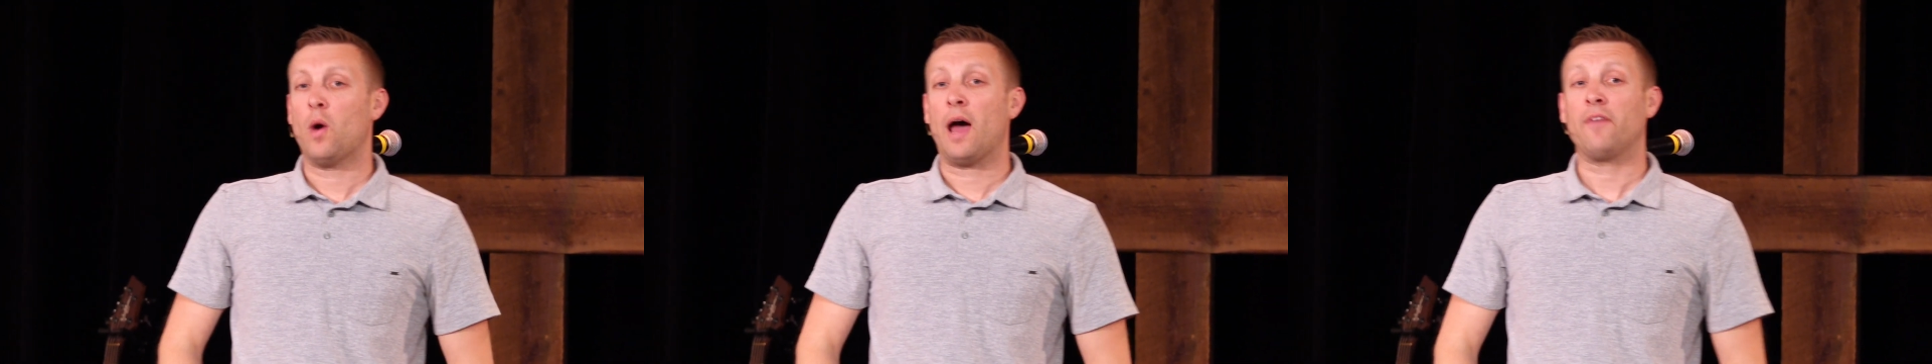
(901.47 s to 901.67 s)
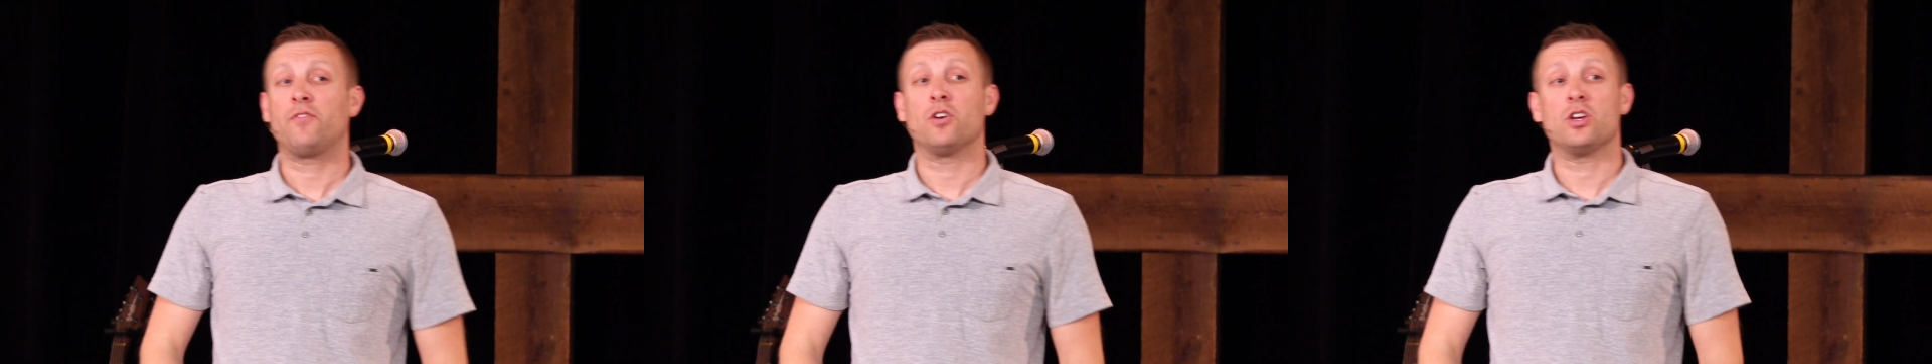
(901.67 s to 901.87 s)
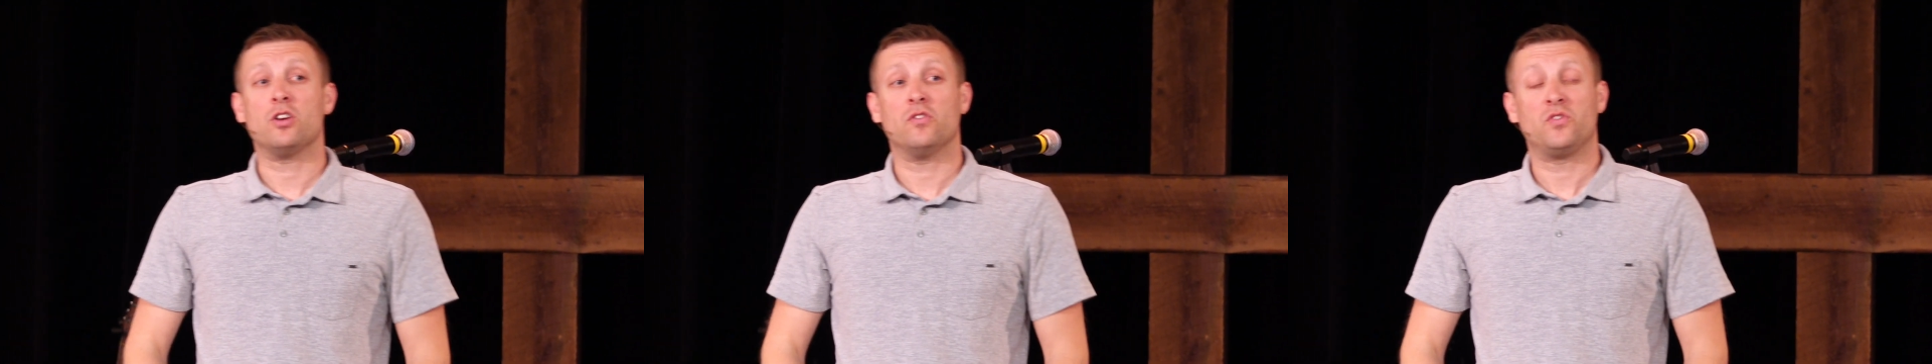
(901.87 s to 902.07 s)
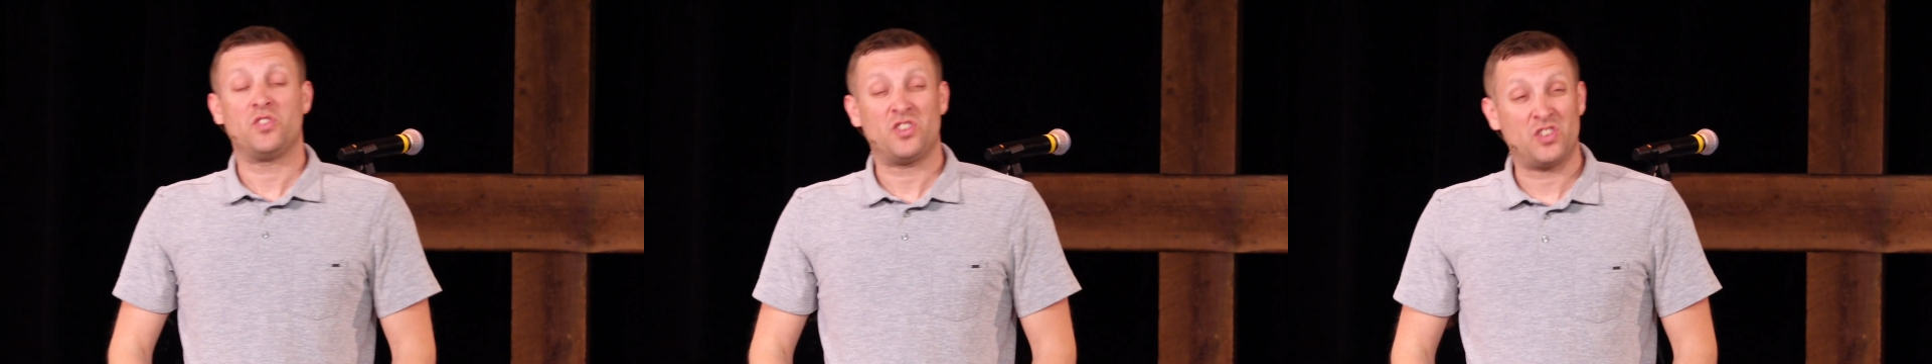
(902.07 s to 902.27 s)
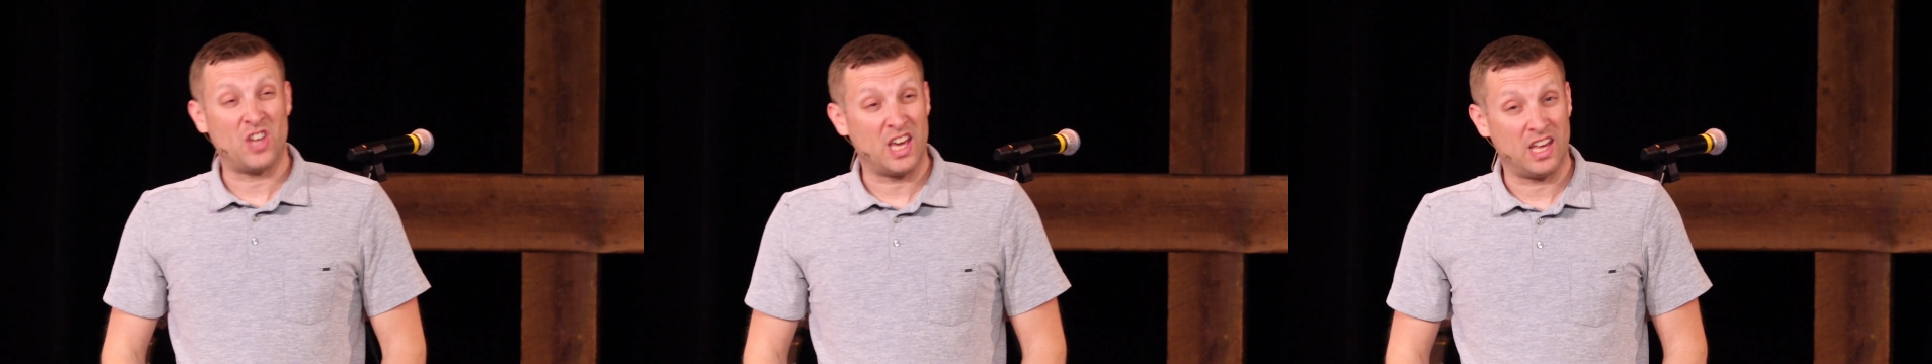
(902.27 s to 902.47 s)
after you've
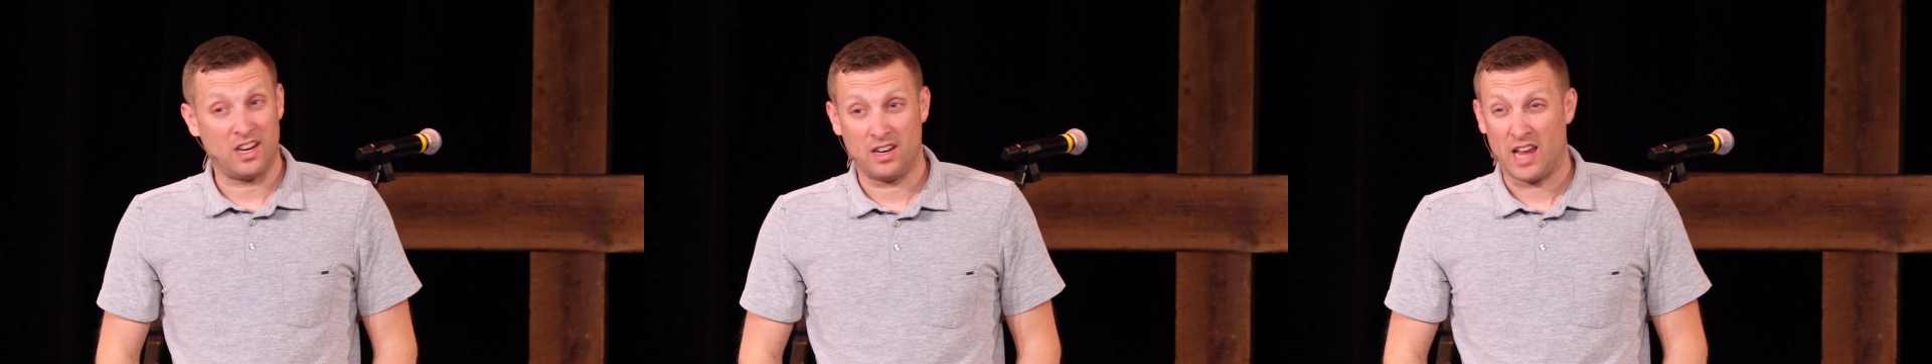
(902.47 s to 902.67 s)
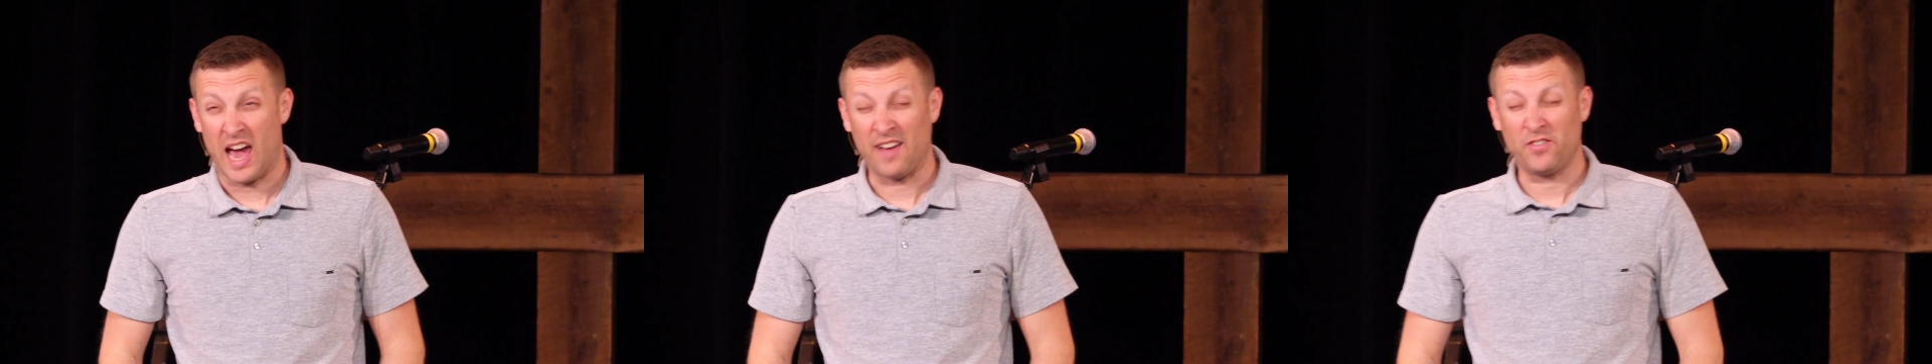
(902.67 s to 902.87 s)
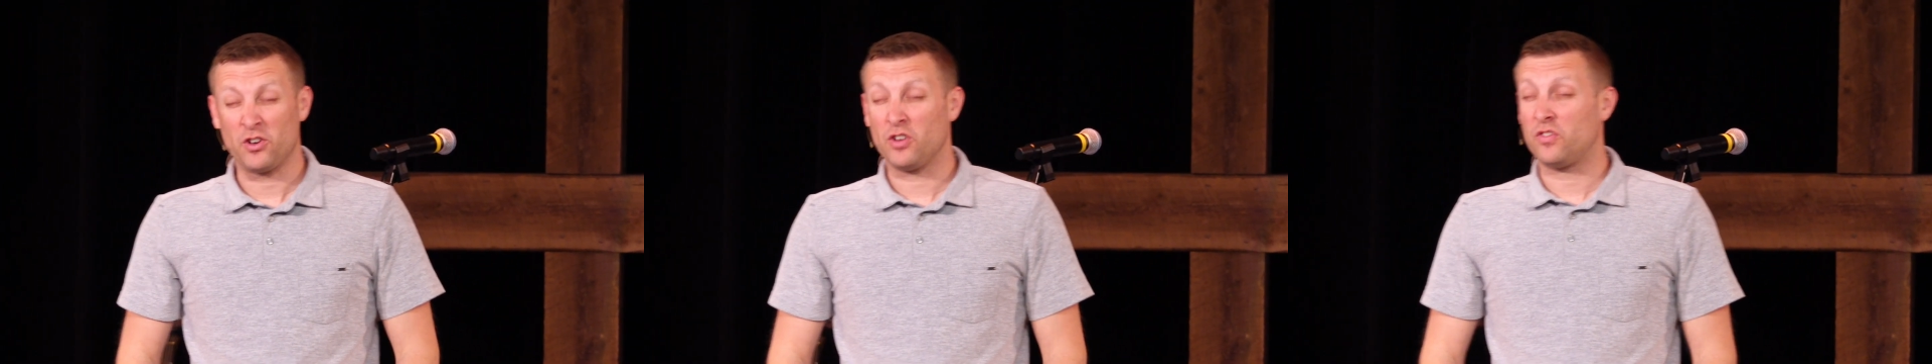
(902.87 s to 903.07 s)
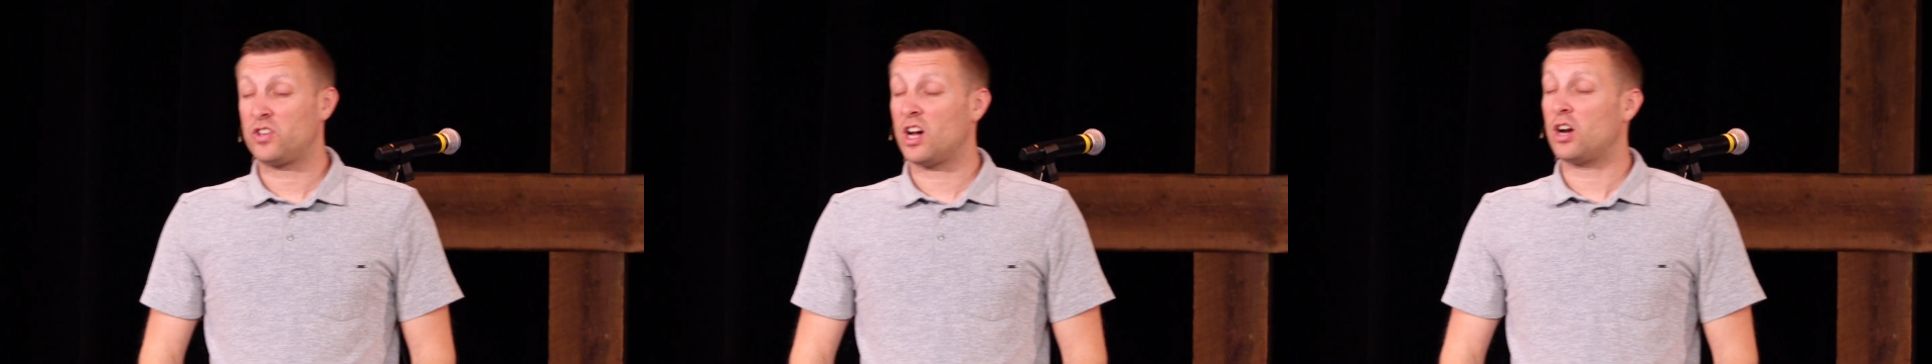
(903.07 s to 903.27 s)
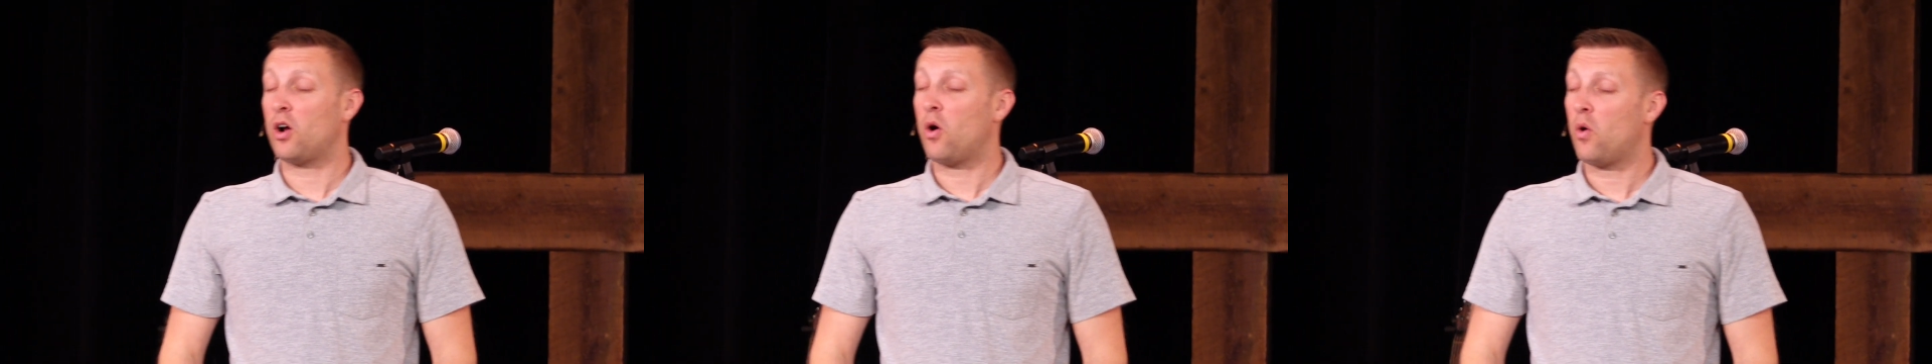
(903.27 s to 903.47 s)
sinned, after you've
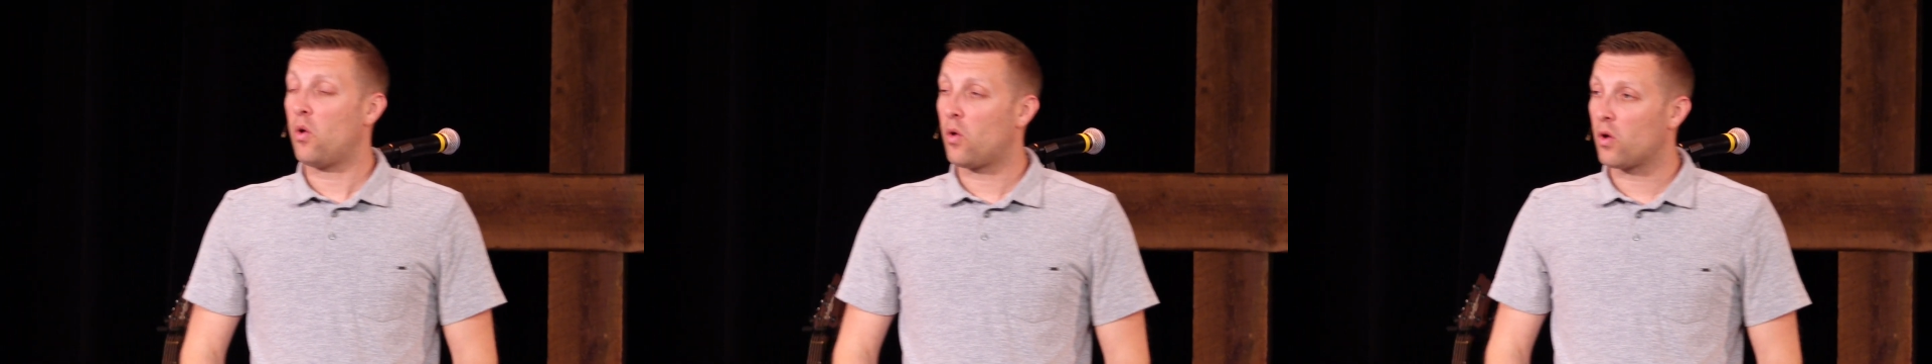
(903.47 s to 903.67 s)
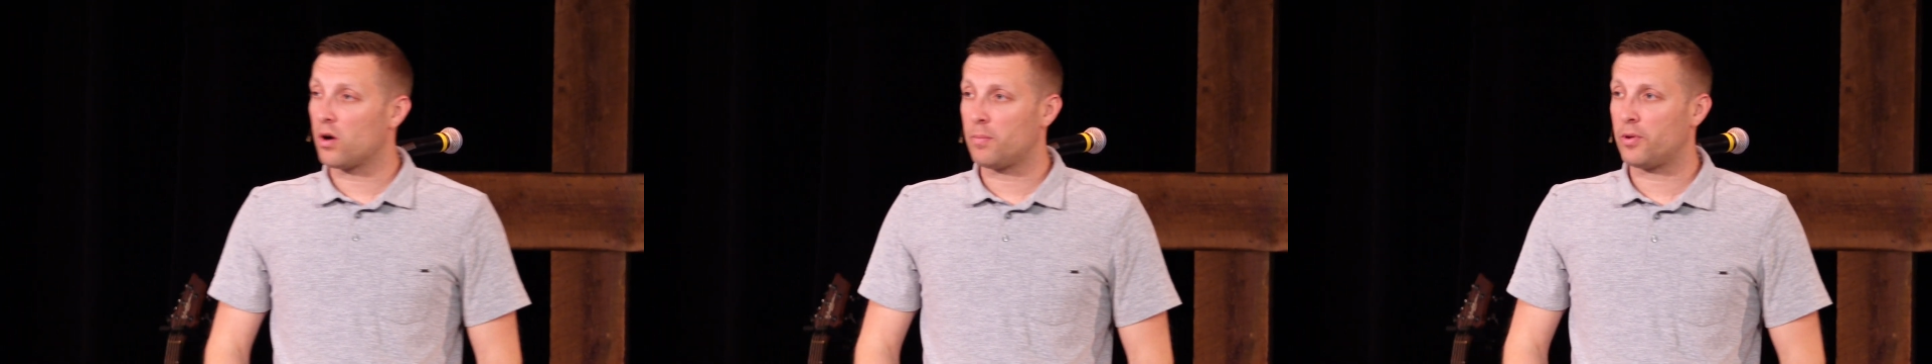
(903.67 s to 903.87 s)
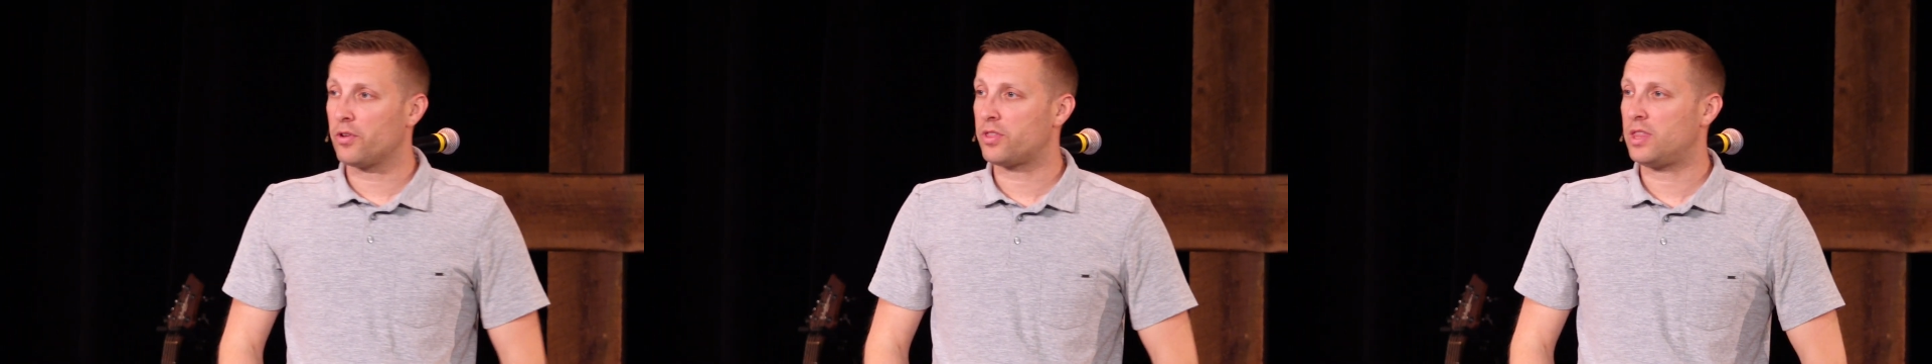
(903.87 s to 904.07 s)
done horrible